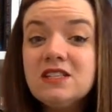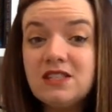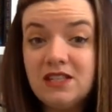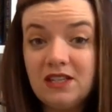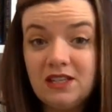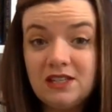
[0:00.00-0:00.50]

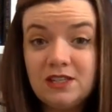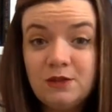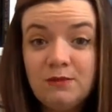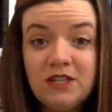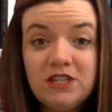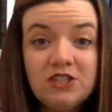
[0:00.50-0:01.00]
Teasing
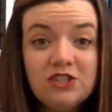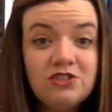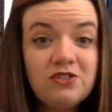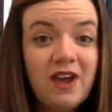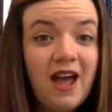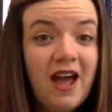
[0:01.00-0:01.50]

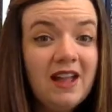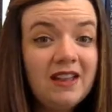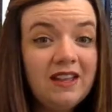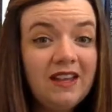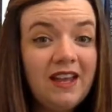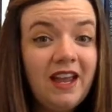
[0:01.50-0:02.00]
Mr.
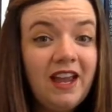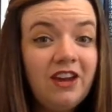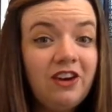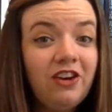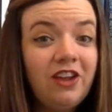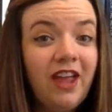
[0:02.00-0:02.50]

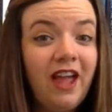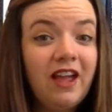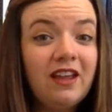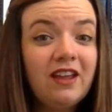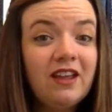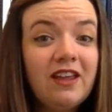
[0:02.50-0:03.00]
Alligator can't
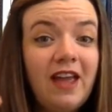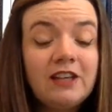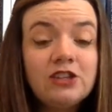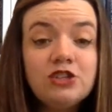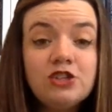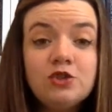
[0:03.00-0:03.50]

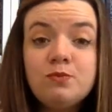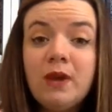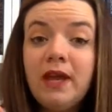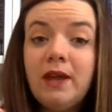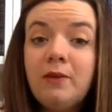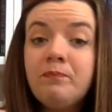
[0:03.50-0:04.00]
catch
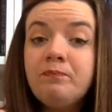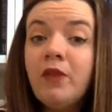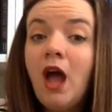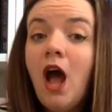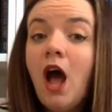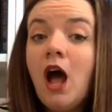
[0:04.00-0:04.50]
me
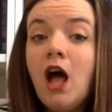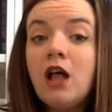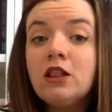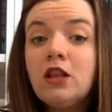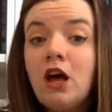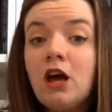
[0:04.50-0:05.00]

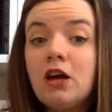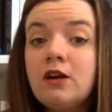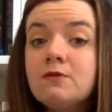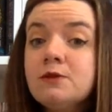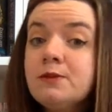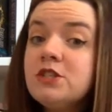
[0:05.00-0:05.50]
along
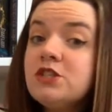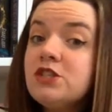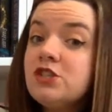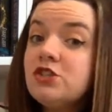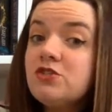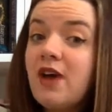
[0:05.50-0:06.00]
comes
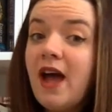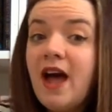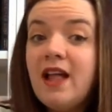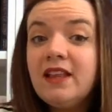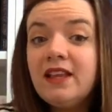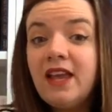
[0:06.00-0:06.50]
Mr.
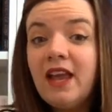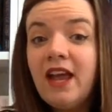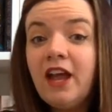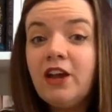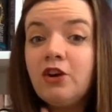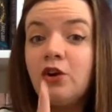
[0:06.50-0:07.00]

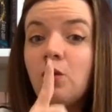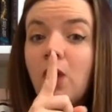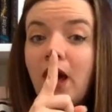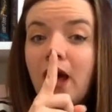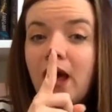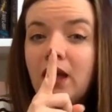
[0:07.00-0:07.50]
Alligator,
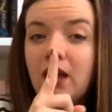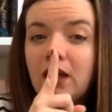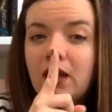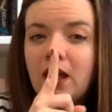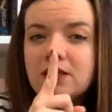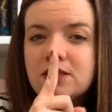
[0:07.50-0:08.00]

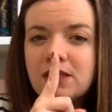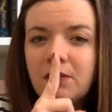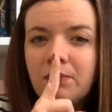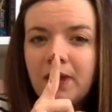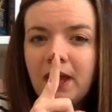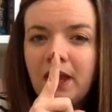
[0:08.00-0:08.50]
quiet as can
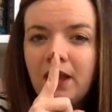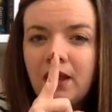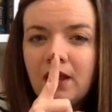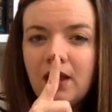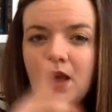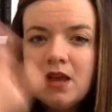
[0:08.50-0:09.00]
be.
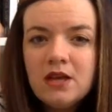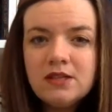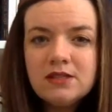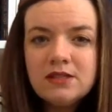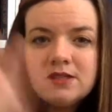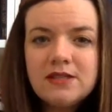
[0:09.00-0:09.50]

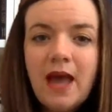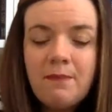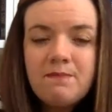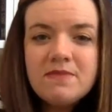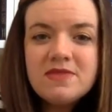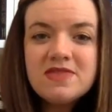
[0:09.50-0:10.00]
Snap
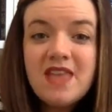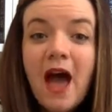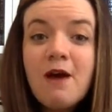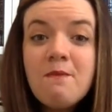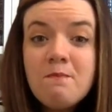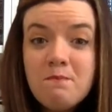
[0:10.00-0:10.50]

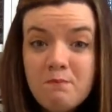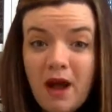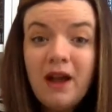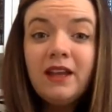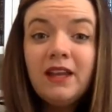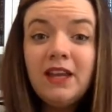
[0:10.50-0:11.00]
that
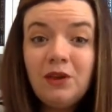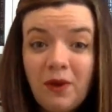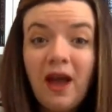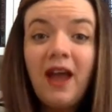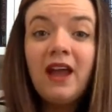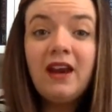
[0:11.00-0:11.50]
monkey
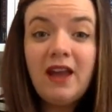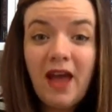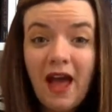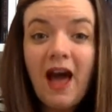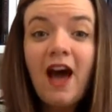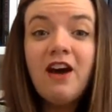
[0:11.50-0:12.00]
right
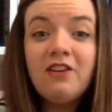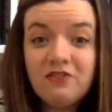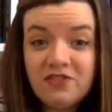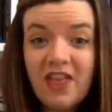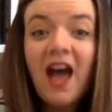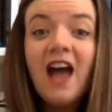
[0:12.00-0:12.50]
out of
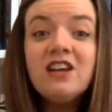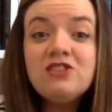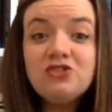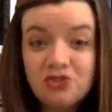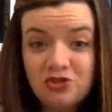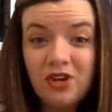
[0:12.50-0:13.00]
that
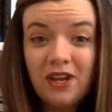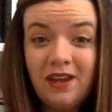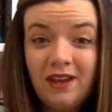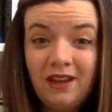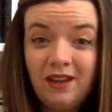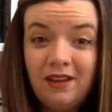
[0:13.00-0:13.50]

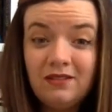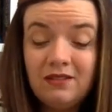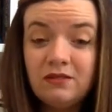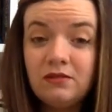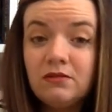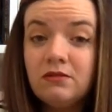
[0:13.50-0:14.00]
tree.
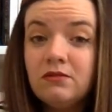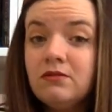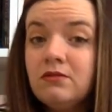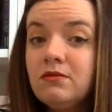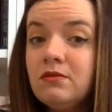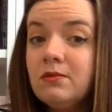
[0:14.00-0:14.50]

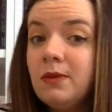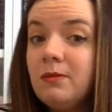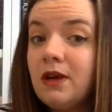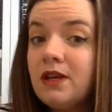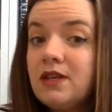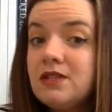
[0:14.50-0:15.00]
Three
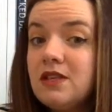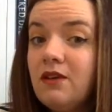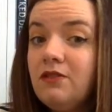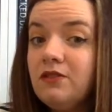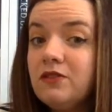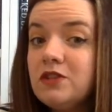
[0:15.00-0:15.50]
monkeys left.